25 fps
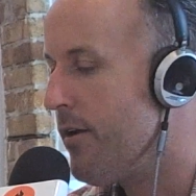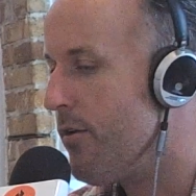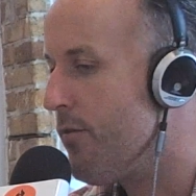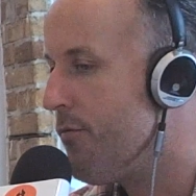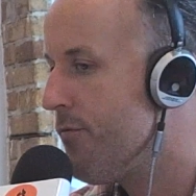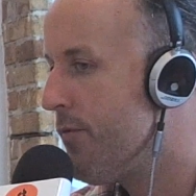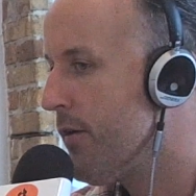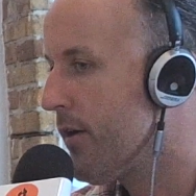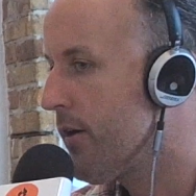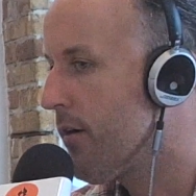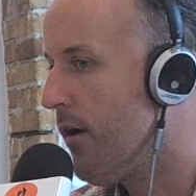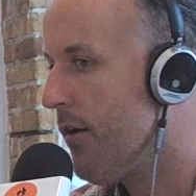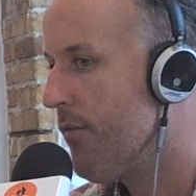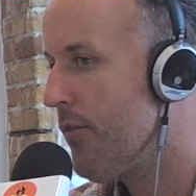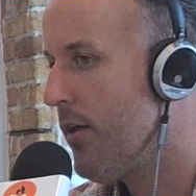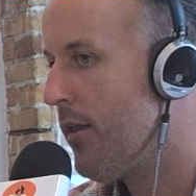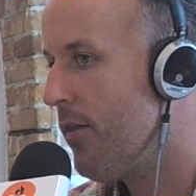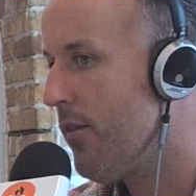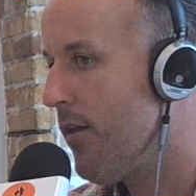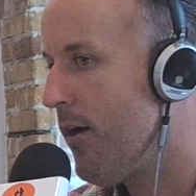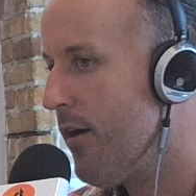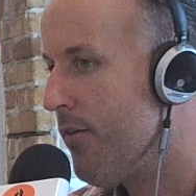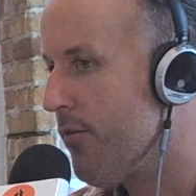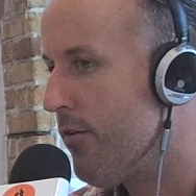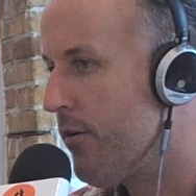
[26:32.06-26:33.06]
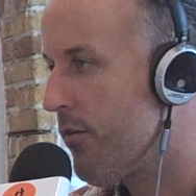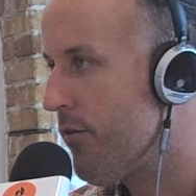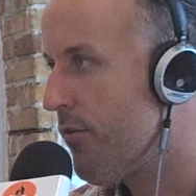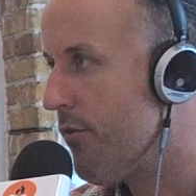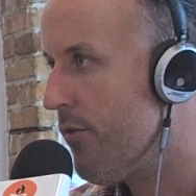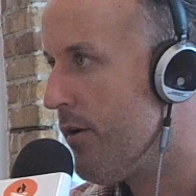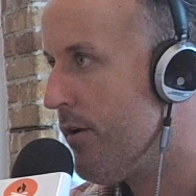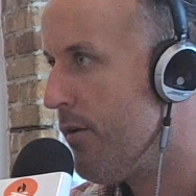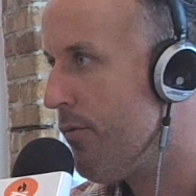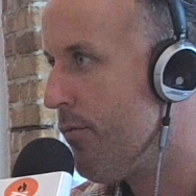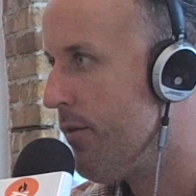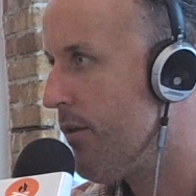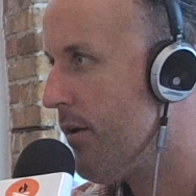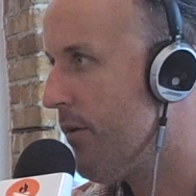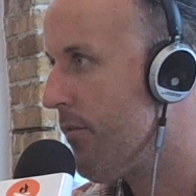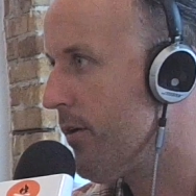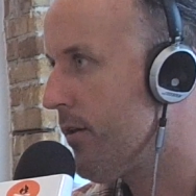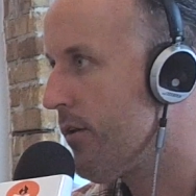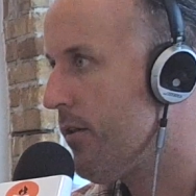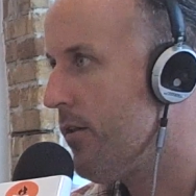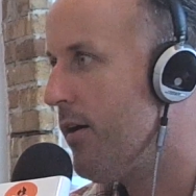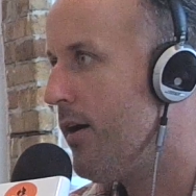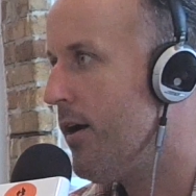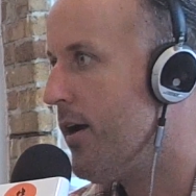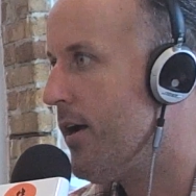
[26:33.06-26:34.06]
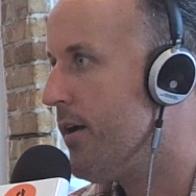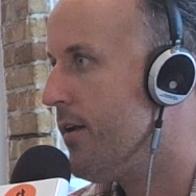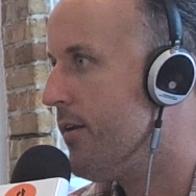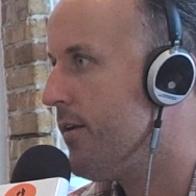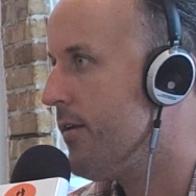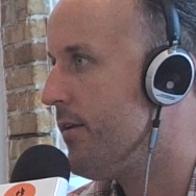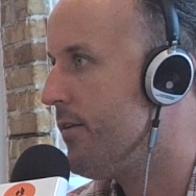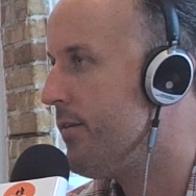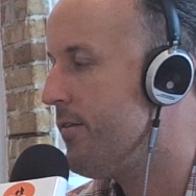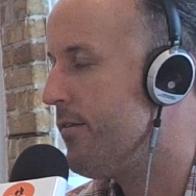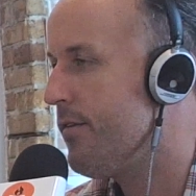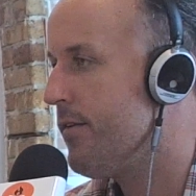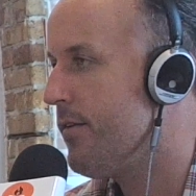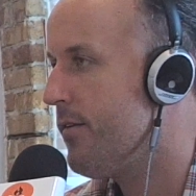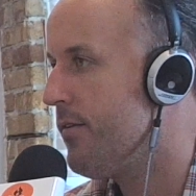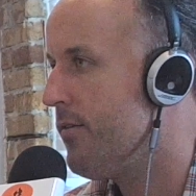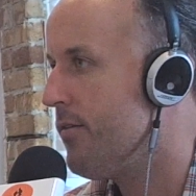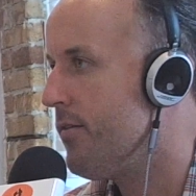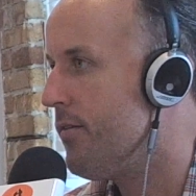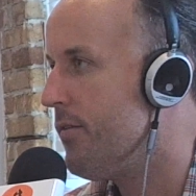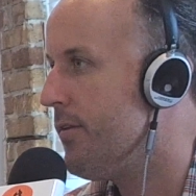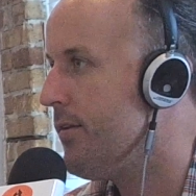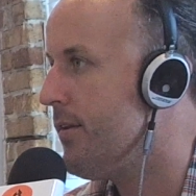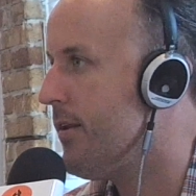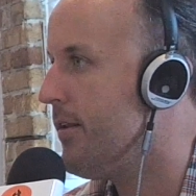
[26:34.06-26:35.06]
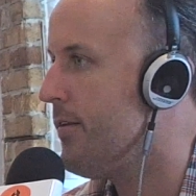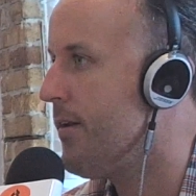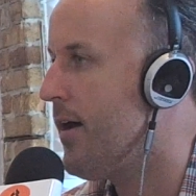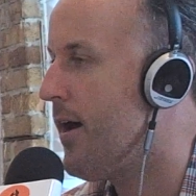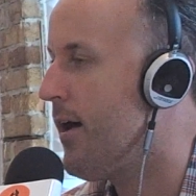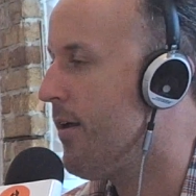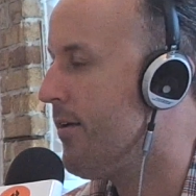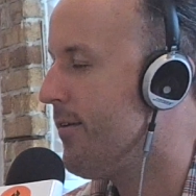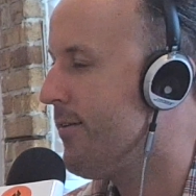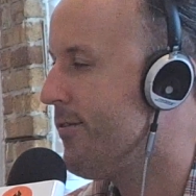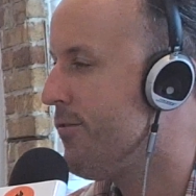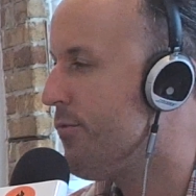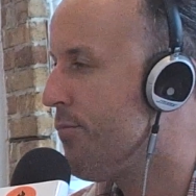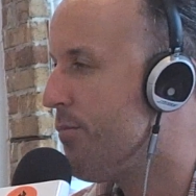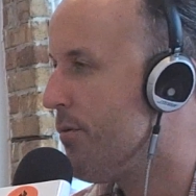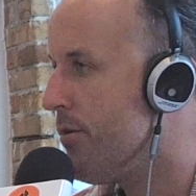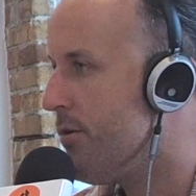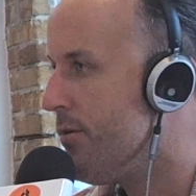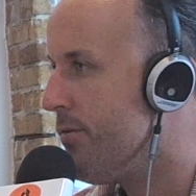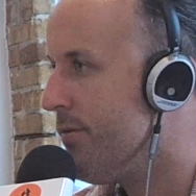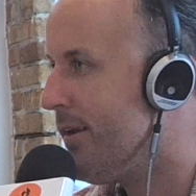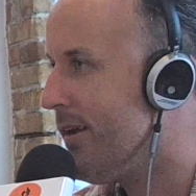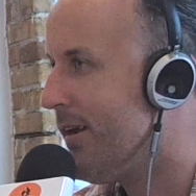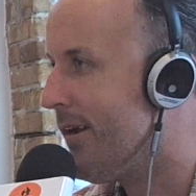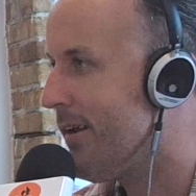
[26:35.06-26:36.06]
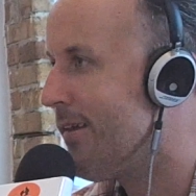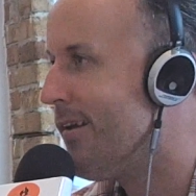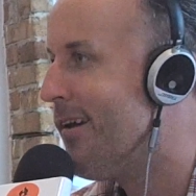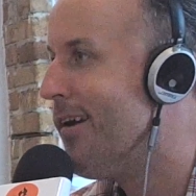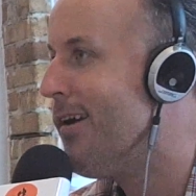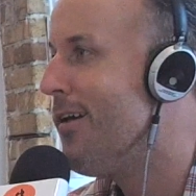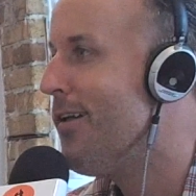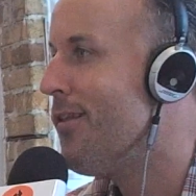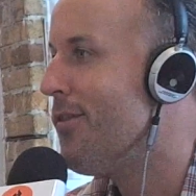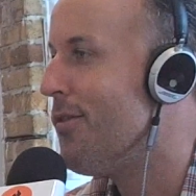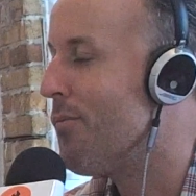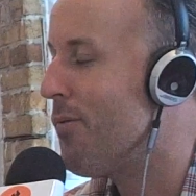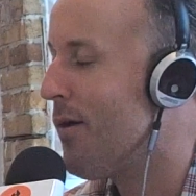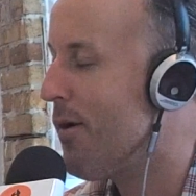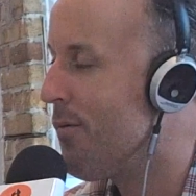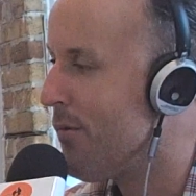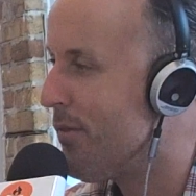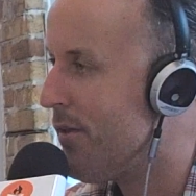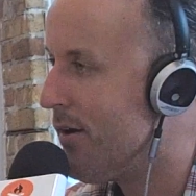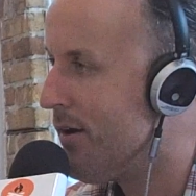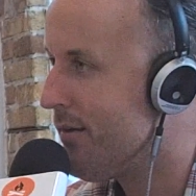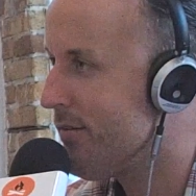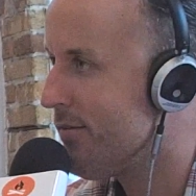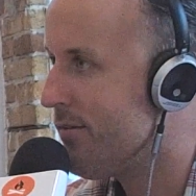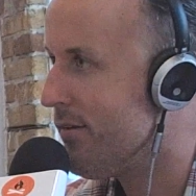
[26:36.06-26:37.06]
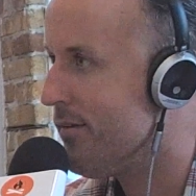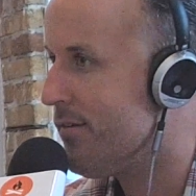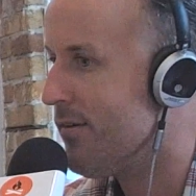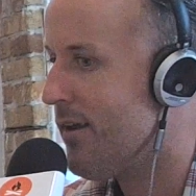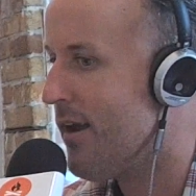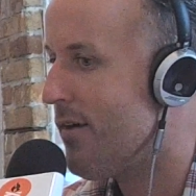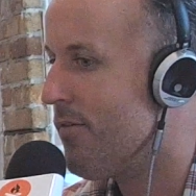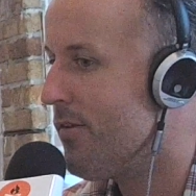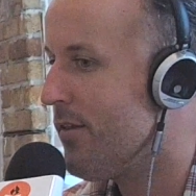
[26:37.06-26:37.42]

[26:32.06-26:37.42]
Yeah, you figure out that logic tree with every client. It's not super unique. The problem with us is